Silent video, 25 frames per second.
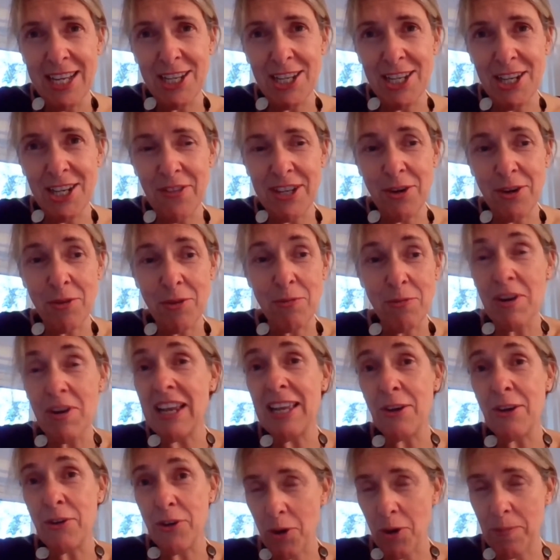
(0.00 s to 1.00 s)
So there's a
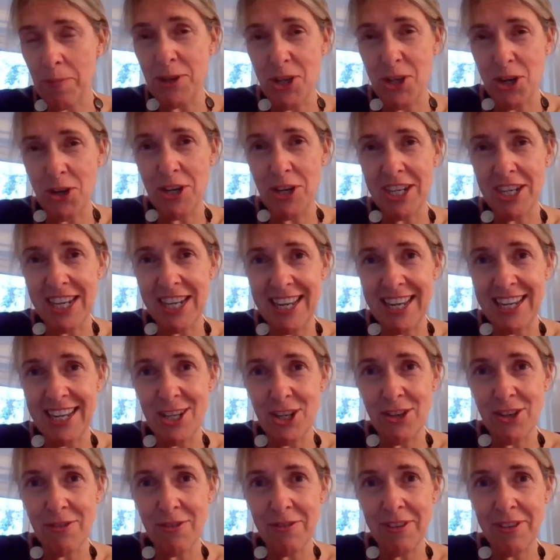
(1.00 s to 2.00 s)
really good opportunity
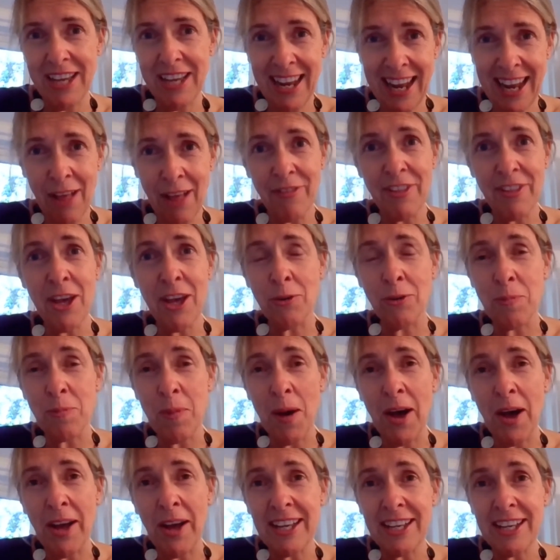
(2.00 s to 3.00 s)
to get out the old
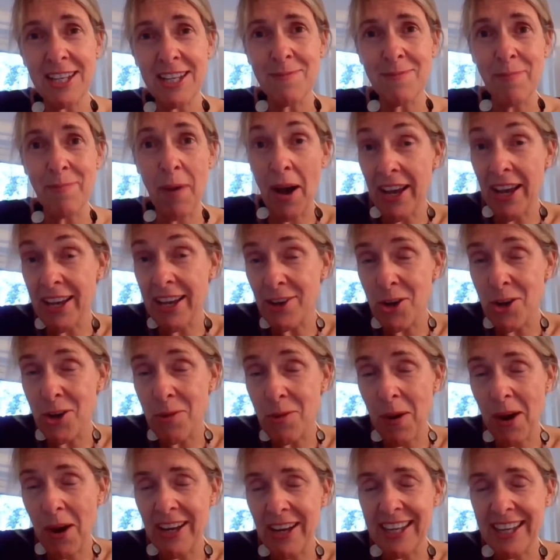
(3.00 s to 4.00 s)
bikes, buy a
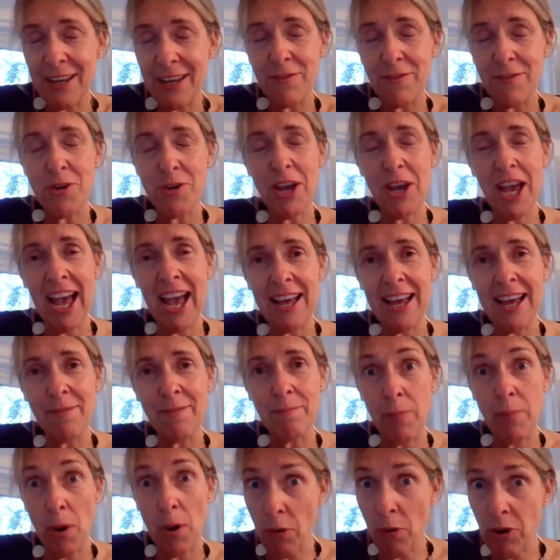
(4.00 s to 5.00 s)
new bike if you can,
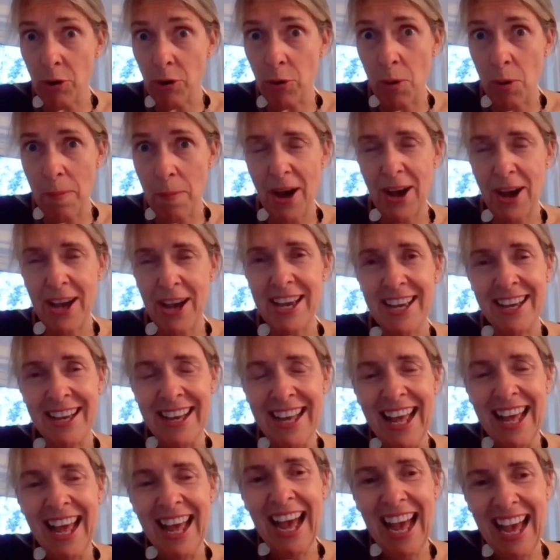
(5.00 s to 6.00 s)
borrow a bike,
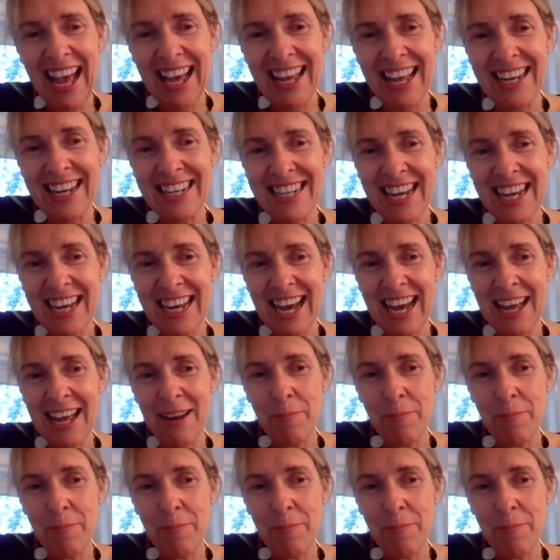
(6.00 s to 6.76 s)
and